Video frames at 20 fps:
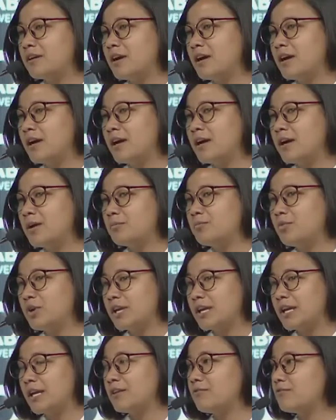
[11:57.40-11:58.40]
are
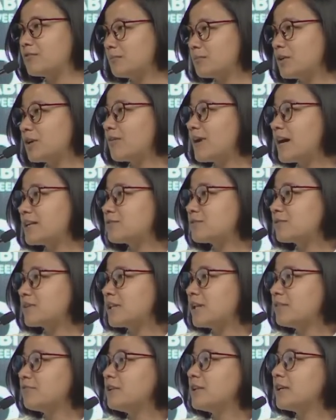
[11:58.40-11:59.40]
bringing in from the
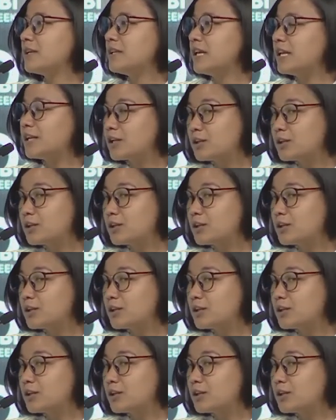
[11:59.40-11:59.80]
grassroots level and